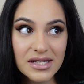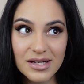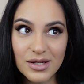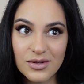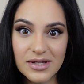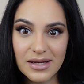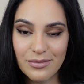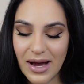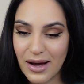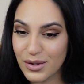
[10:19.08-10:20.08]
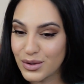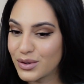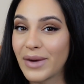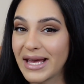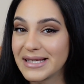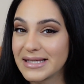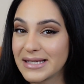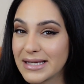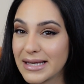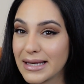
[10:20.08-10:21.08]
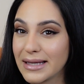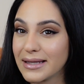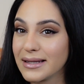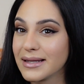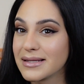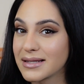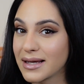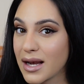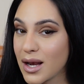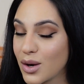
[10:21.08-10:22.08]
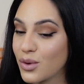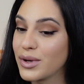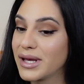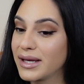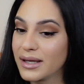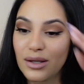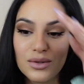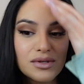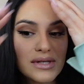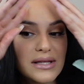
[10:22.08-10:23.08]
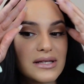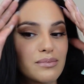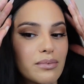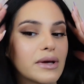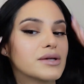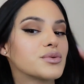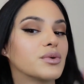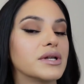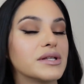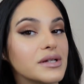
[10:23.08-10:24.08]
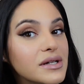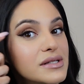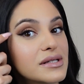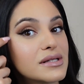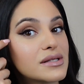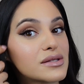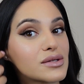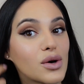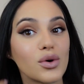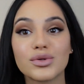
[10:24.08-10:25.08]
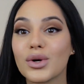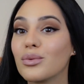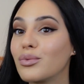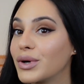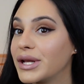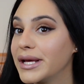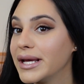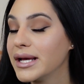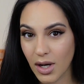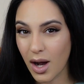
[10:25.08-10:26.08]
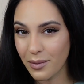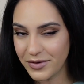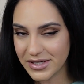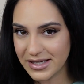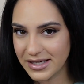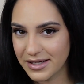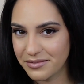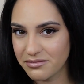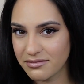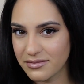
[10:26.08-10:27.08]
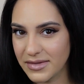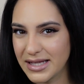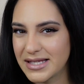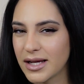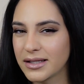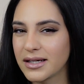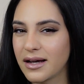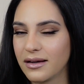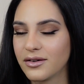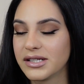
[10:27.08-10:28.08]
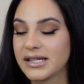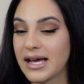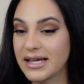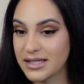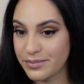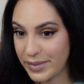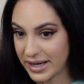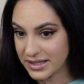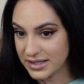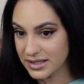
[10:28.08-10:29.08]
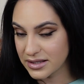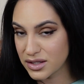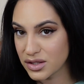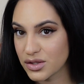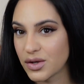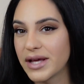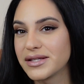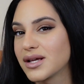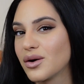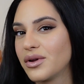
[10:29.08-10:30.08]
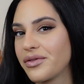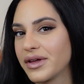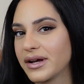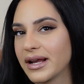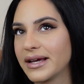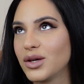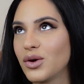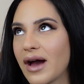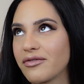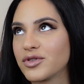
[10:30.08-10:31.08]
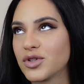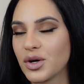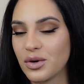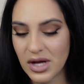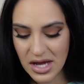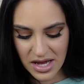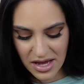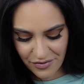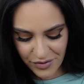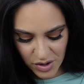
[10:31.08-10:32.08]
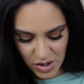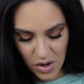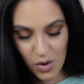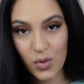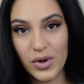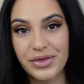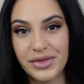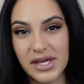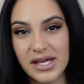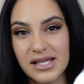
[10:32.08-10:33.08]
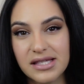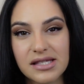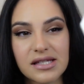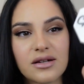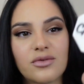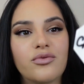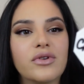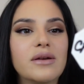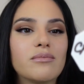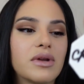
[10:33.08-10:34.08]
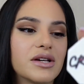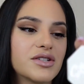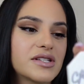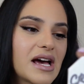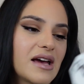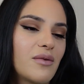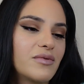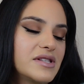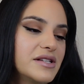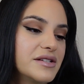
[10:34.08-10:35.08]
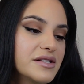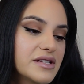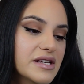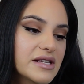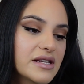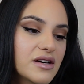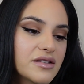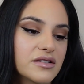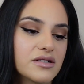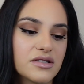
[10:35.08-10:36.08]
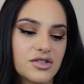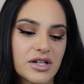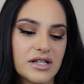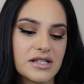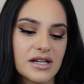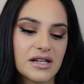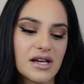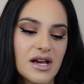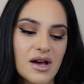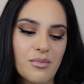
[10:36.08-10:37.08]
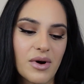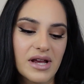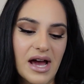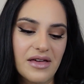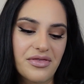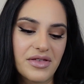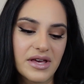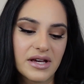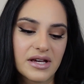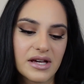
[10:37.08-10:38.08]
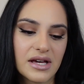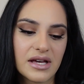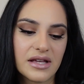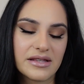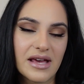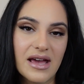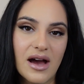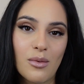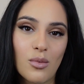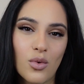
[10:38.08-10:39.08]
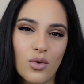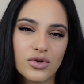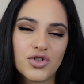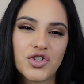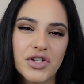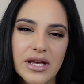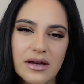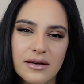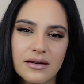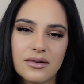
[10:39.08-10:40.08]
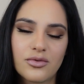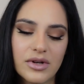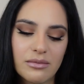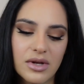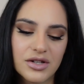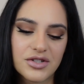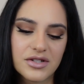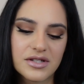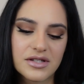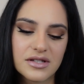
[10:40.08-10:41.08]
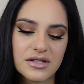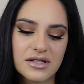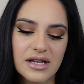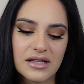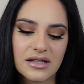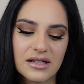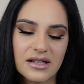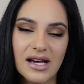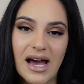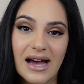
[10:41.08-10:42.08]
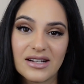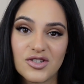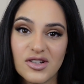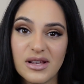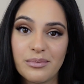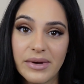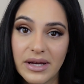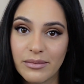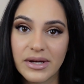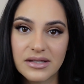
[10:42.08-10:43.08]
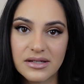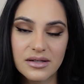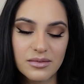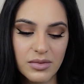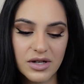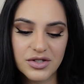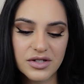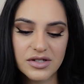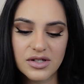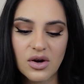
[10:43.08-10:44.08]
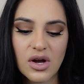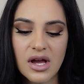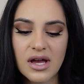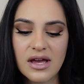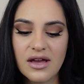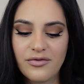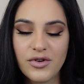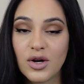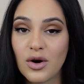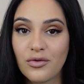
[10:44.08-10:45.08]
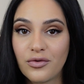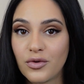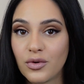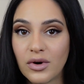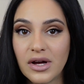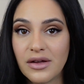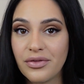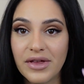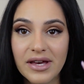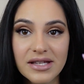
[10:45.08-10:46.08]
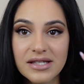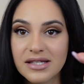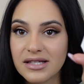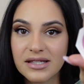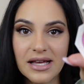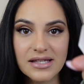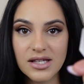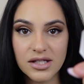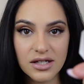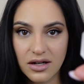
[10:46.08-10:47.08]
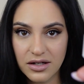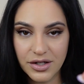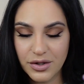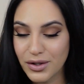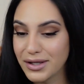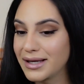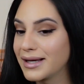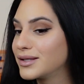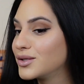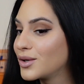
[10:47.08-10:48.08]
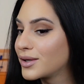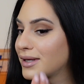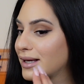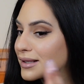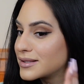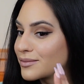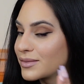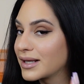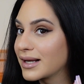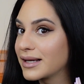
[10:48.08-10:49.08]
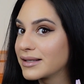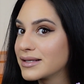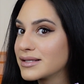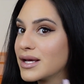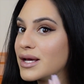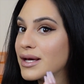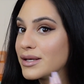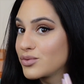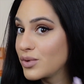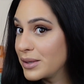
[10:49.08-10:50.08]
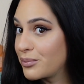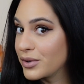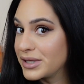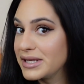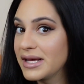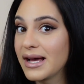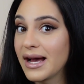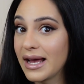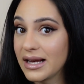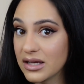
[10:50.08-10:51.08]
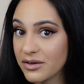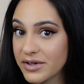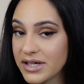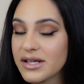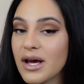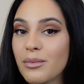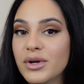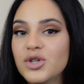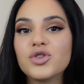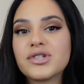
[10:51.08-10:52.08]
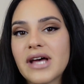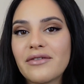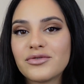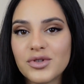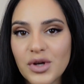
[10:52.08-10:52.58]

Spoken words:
Didn't use any powder. My skin is glowing. You see this blush, what it does. It's so pretty. Obviously, it's not the color that I expected. So that's the only thing. Like, you have to know if you go with these cream blushes. I obviously didn't test any other shades yet, but I think they are more sheer cream blushes than actually pigmented blushes. So if you go for this, that's not the color you're gonna get. You're gonna get something like this. It's really pretty. I love it, but you just have to